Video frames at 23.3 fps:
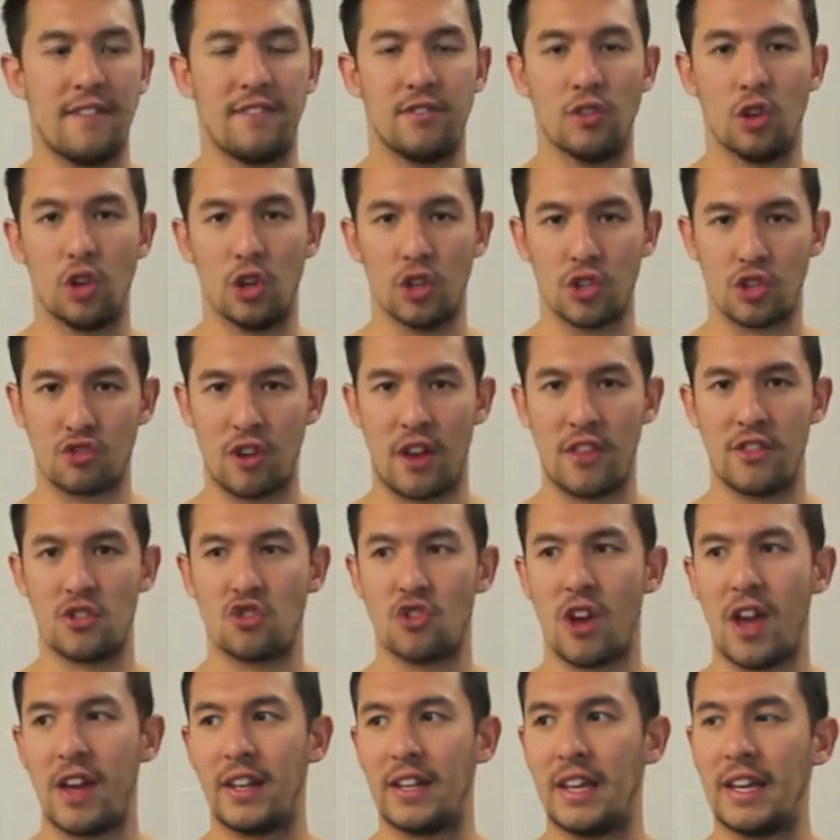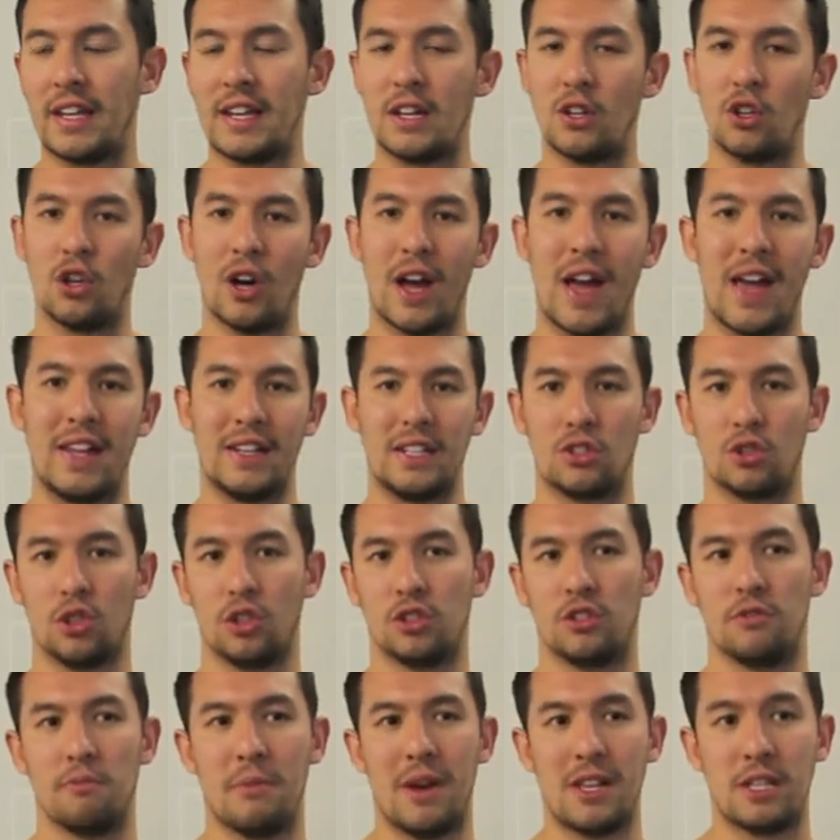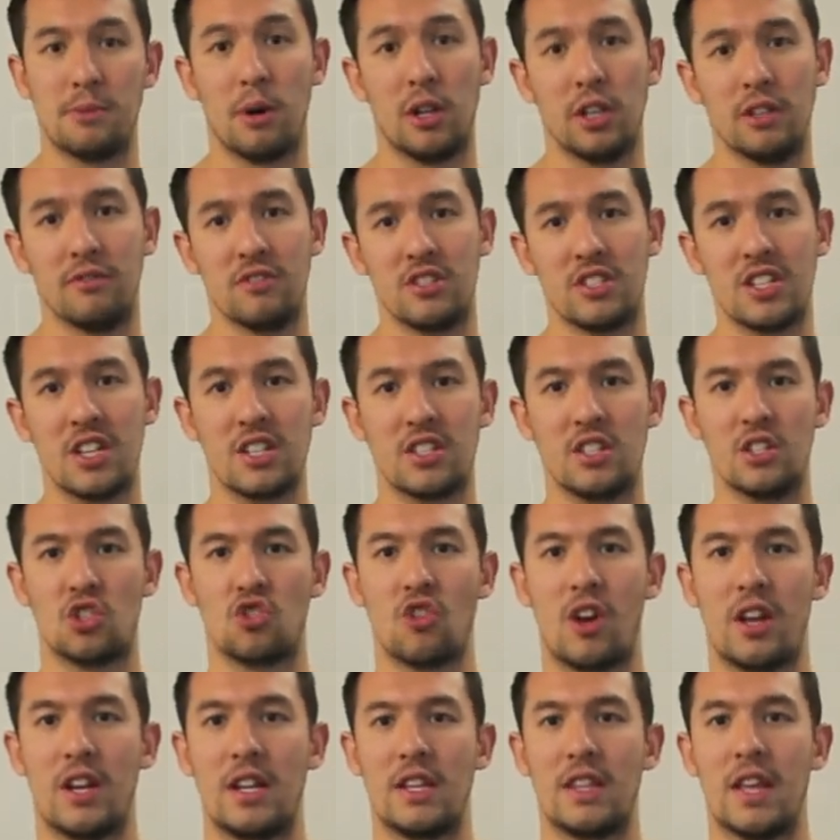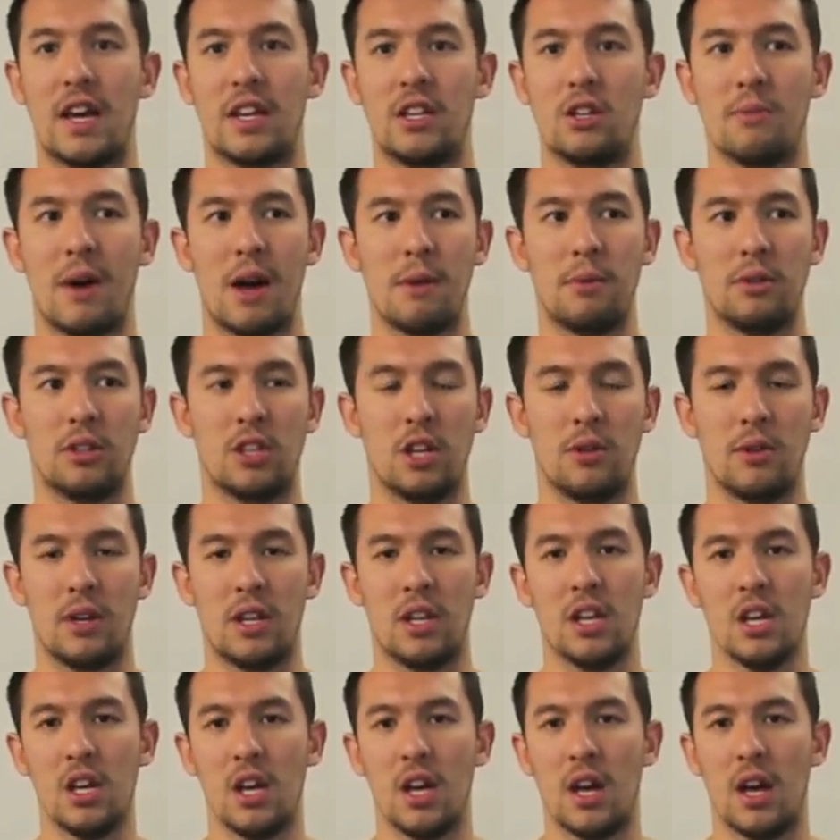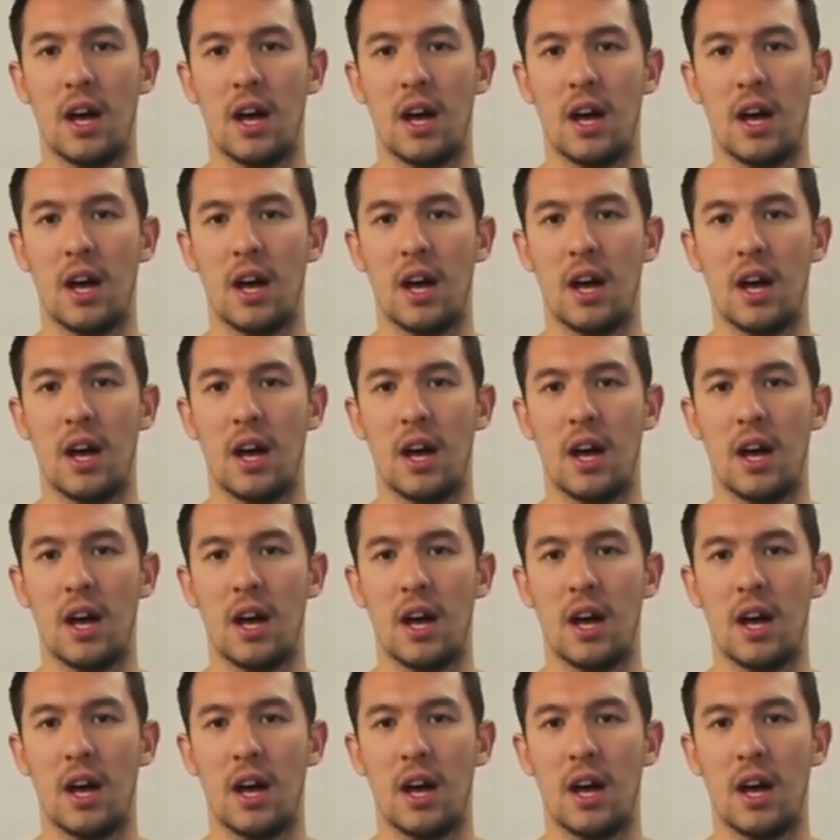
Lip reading: for strength training or any sort of metabolic resistance training that you might be doing.